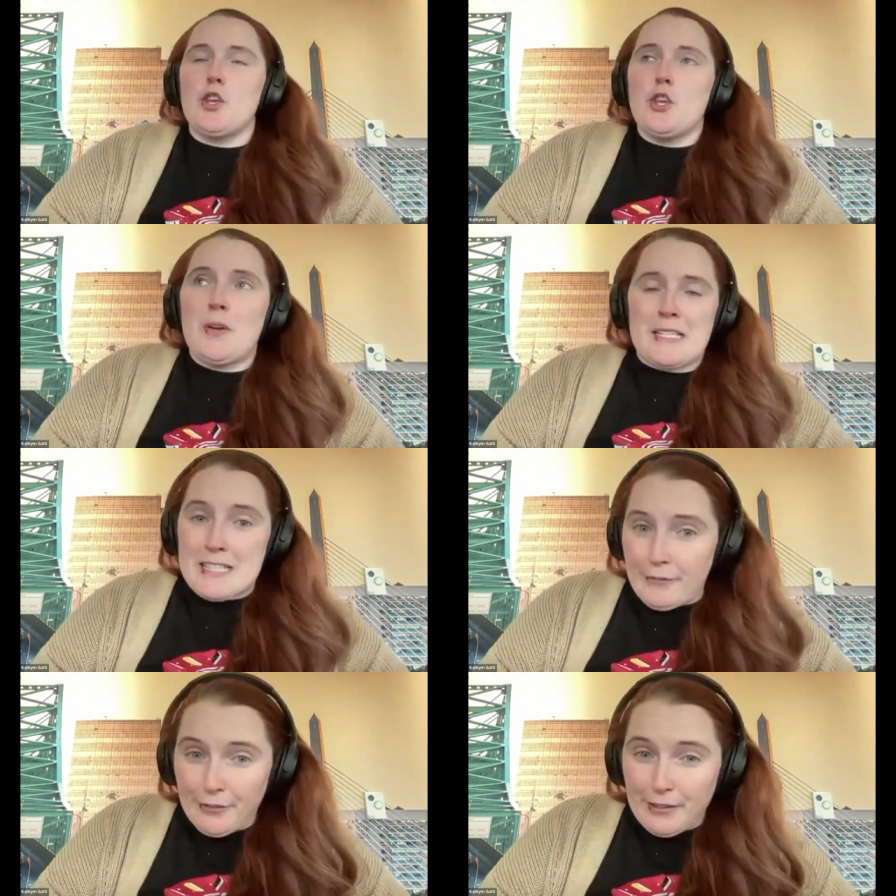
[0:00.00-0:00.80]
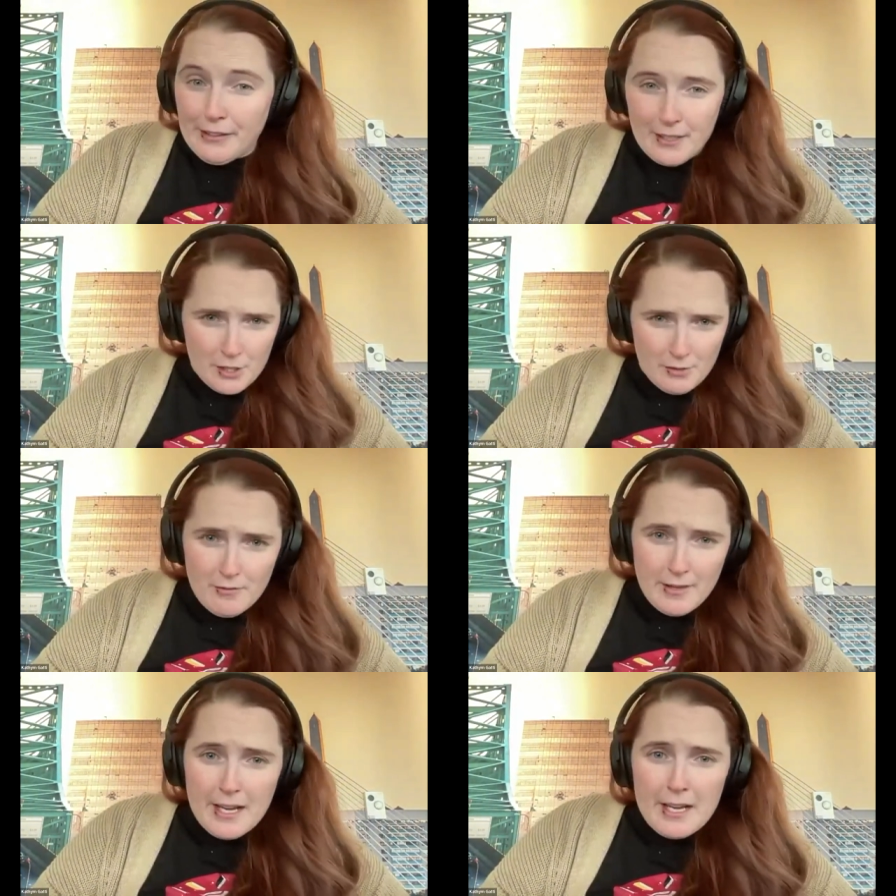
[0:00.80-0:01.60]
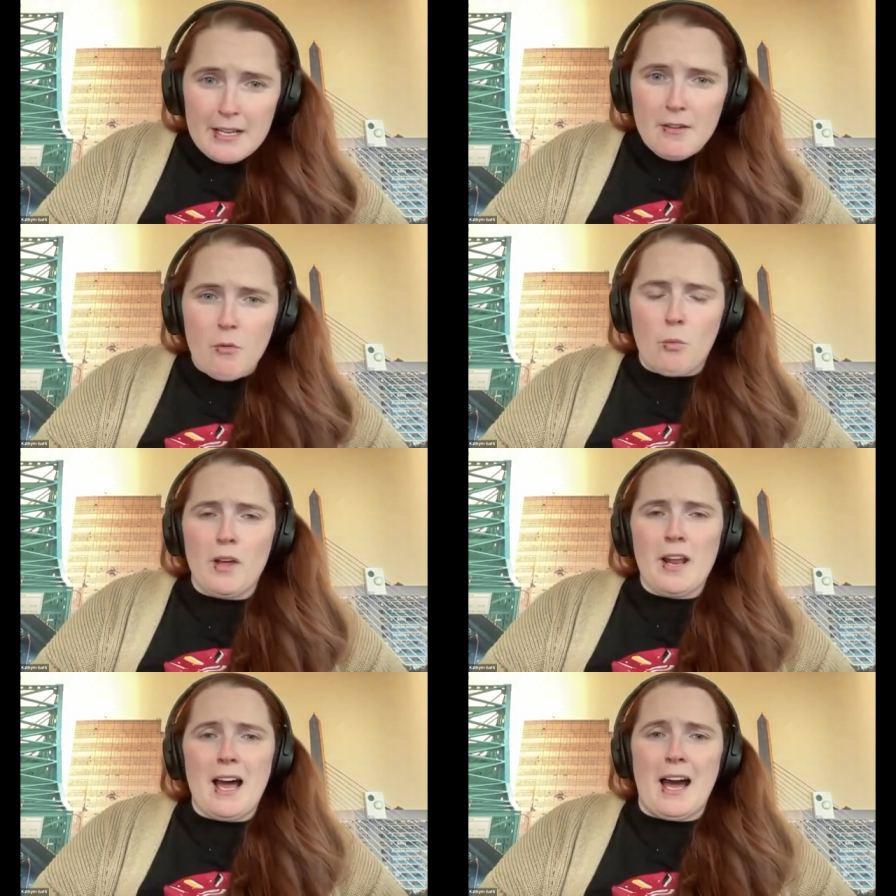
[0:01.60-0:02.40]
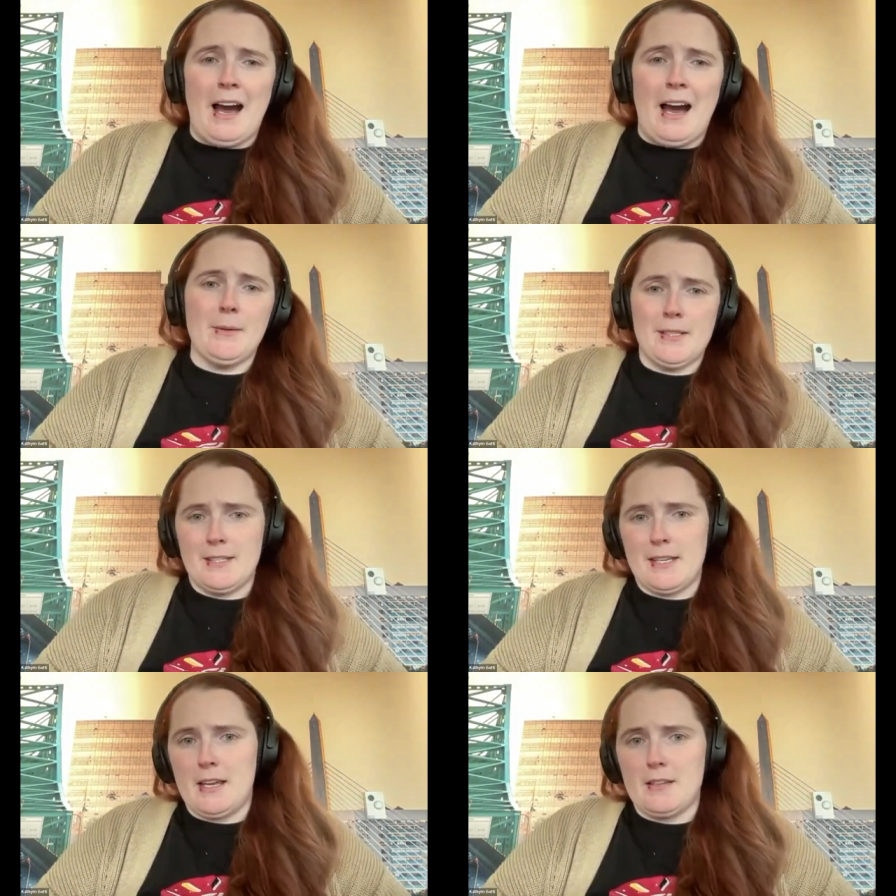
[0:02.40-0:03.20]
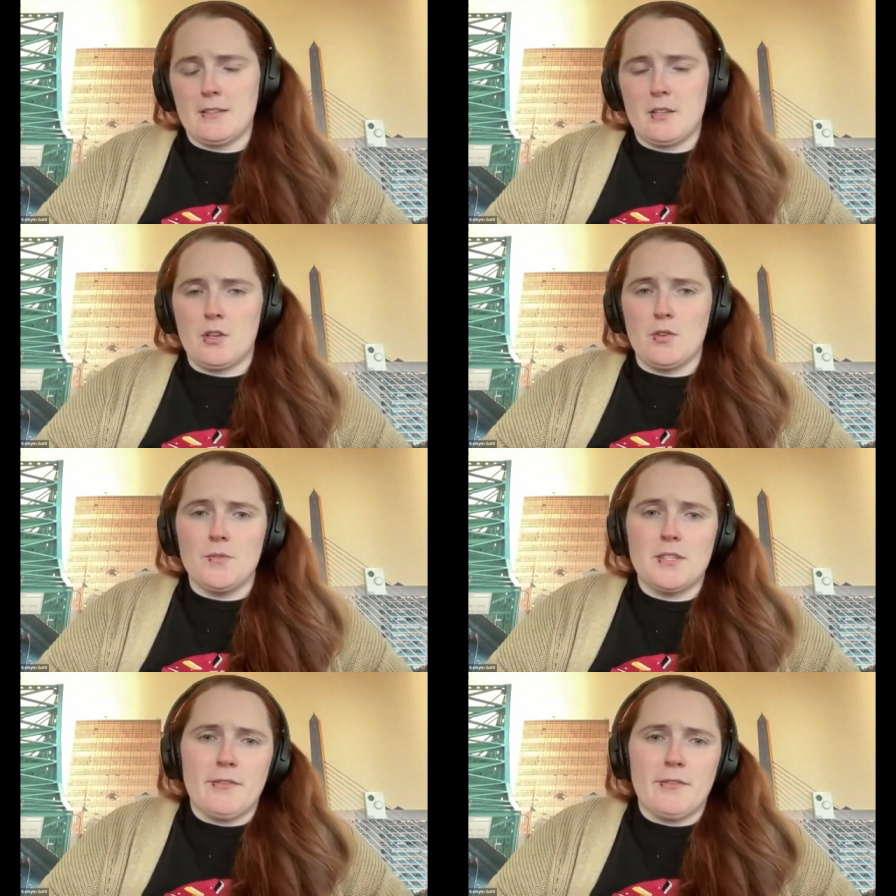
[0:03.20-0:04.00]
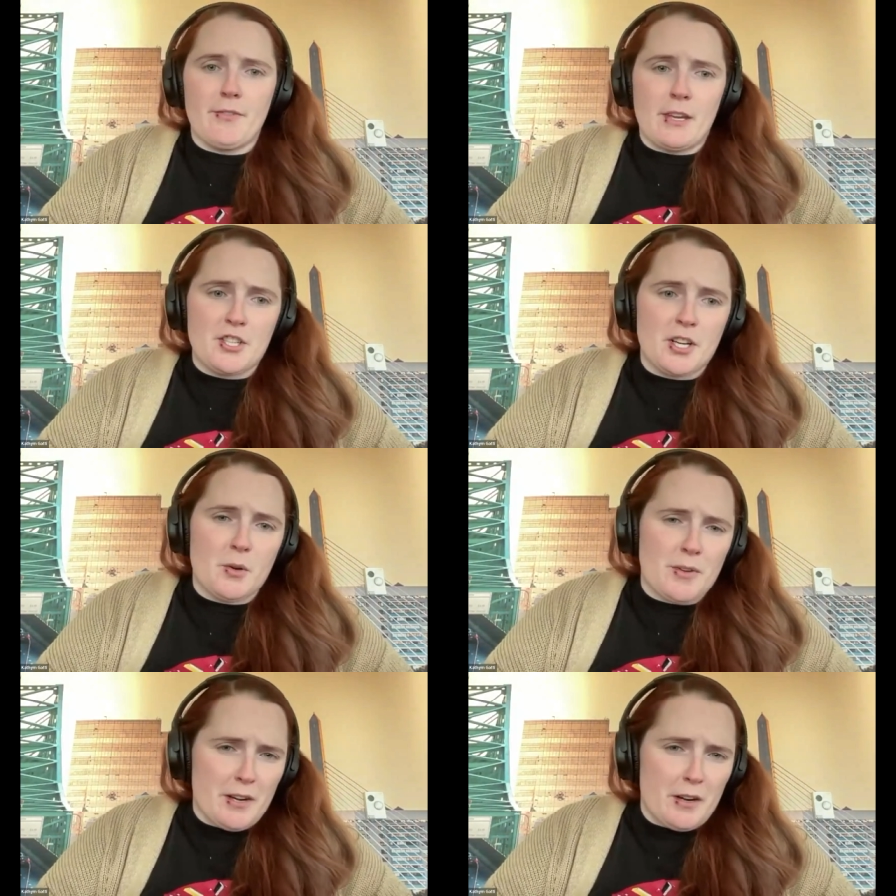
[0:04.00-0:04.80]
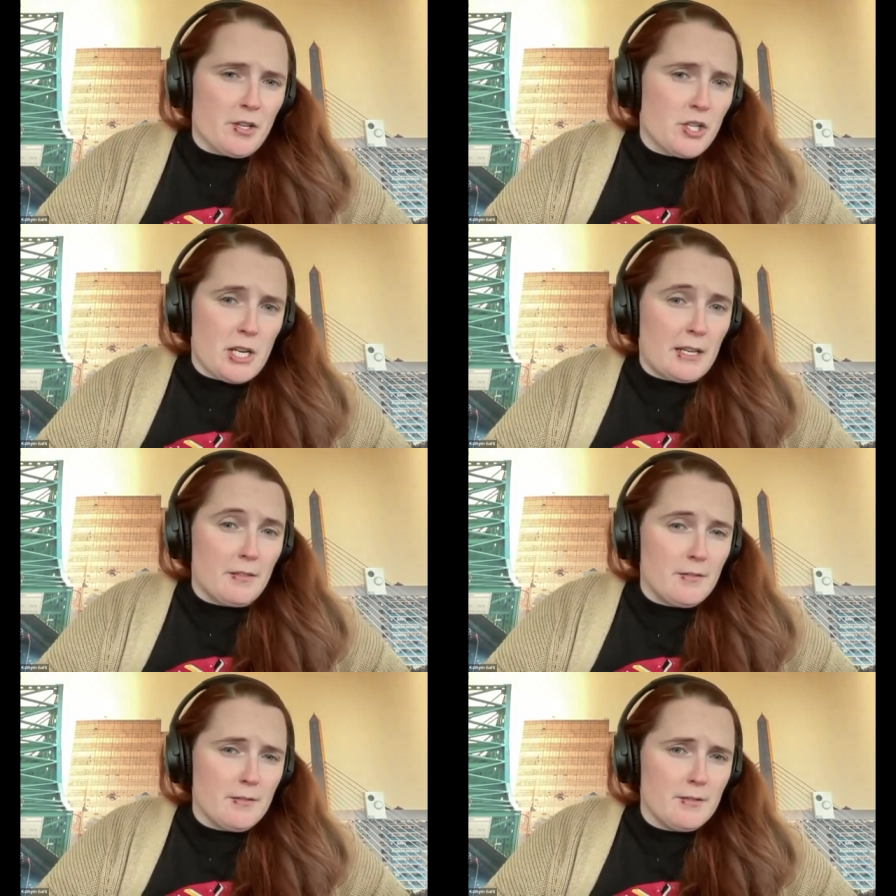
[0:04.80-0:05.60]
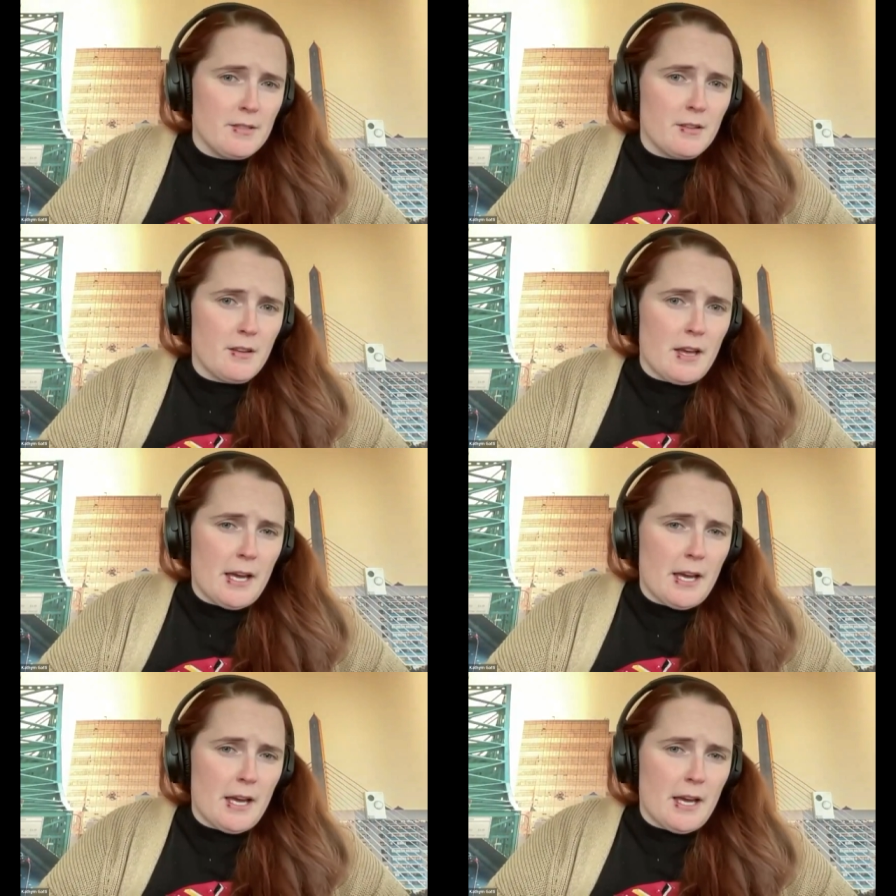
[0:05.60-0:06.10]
you can definitely do that. What I would say is use the feature within our channels